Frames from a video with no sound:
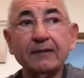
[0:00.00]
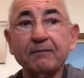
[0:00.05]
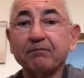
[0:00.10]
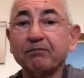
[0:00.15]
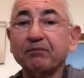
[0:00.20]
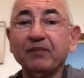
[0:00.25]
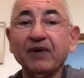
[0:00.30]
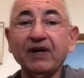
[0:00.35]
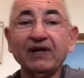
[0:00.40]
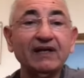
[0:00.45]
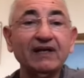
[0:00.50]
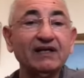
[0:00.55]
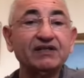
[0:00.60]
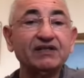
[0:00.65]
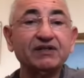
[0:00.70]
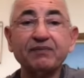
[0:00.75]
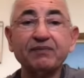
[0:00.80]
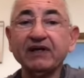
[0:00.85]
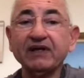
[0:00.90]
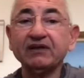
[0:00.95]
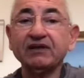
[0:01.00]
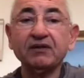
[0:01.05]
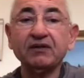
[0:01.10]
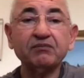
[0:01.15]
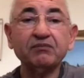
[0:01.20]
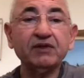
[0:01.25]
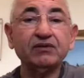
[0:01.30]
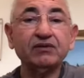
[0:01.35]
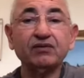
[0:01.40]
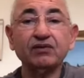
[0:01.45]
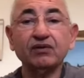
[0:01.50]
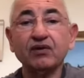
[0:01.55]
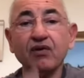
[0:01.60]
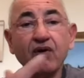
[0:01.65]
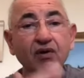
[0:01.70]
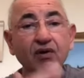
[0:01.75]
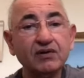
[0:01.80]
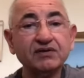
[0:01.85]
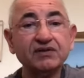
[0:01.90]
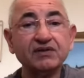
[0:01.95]
But expecting me to
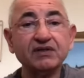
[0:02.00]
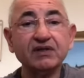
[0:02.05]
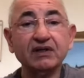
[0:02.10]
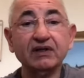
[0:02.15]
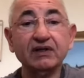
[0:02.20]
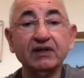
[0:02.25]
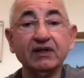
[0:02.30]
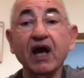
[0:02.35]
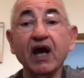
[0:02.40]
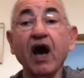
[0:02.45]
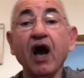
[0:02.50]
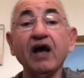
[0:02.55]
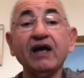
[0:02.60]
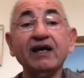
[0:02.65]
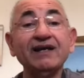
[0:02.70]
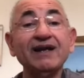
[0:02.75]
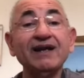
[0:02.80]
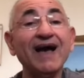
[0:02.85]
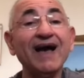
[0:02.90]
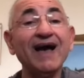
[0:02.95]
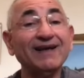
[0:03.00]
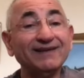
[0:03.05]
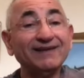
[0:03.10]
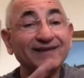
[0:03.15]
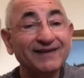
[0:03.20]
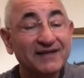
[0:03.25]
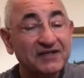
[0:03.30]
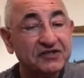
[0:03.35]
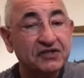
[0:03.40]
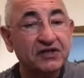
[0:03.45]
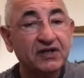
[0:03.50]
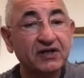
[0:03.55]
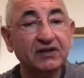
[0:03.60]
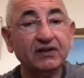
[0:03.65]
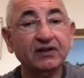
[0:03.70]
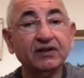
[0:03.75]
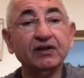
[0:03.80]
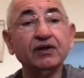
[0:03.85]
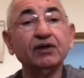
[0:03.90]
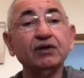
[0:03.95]
constantly, in
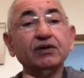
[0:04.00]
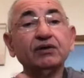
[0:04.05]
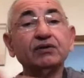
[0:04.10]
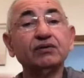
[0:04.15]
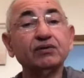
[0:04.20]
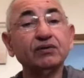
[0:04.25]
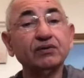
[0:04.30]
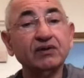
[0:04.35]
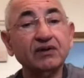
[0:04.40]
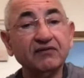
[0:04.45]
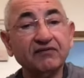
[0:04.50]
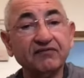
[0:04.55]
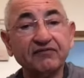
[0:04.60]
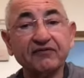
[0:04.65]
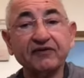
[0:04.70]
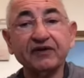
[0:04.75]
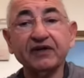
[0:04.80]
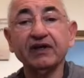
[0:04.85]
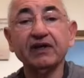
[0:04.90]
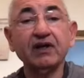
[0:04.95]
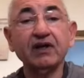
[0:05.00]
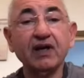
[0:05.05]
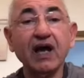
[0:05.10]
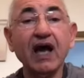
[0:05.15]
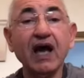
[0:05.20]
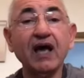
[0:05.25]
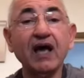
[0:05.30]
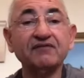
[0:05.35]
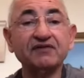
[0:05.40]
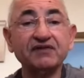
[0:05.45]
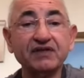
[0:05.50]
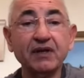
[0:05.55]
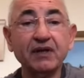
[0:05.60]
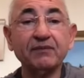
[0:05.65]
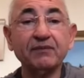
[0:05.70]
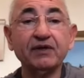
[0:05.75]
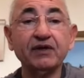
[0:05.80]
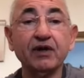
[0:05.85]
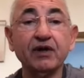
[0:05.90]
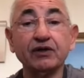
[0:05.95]
addition to the free live
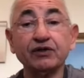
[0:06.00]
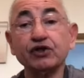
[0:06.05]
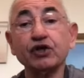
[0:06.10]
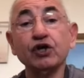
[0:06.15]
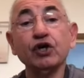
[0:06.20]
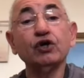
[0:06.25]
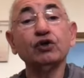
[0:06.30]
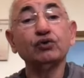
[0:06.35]
seminars,